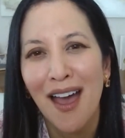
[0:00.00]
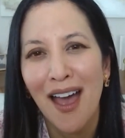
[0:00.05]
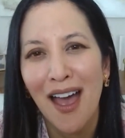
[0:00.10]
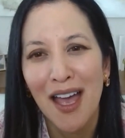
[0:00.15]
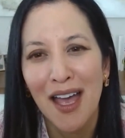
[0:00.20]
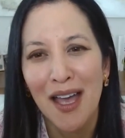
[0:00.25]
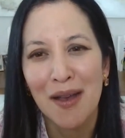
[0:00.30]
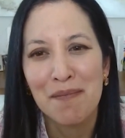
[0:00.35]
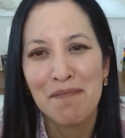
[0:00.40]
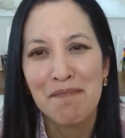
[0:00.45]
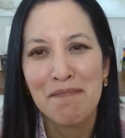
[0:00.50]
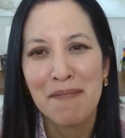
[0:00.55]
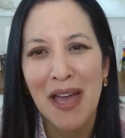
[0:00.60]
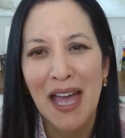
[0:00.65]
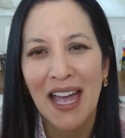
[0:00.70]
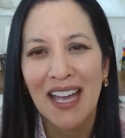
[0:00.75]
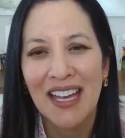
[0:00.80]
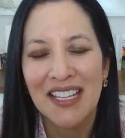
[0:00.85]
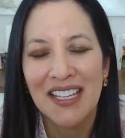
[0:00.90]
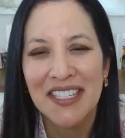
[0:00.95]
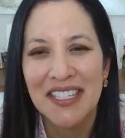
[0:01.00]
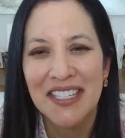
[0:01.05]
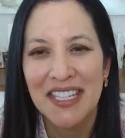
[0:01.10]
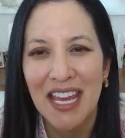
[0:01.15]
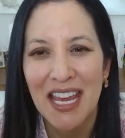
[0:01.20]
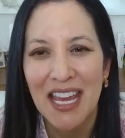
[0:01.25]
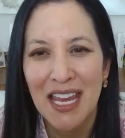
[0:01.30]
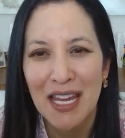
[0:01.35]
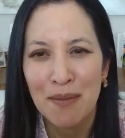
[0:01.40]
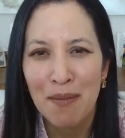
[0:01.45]
Um, as
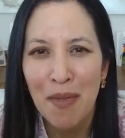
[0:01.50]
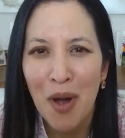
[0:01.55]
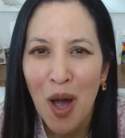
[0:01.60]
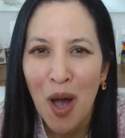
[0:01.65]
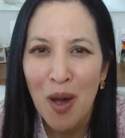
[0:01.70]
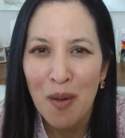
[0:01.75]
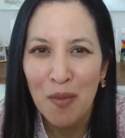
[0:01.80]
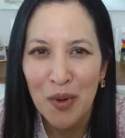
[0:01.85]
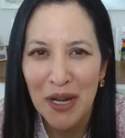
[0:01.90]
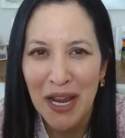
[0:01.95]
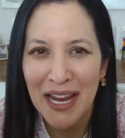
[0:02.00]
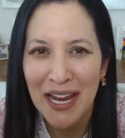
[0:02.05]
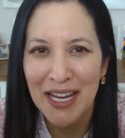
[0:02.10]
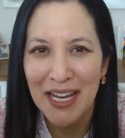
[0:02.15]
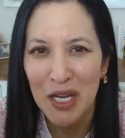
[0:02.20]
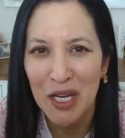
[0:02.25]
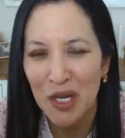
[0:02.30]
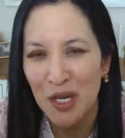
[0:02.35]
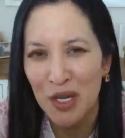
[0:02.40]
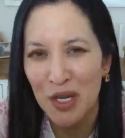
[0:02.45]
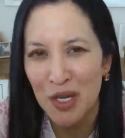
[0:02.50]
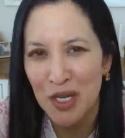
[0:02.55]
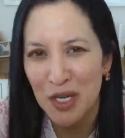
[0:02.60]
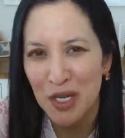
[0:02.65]
a mom, when I hear,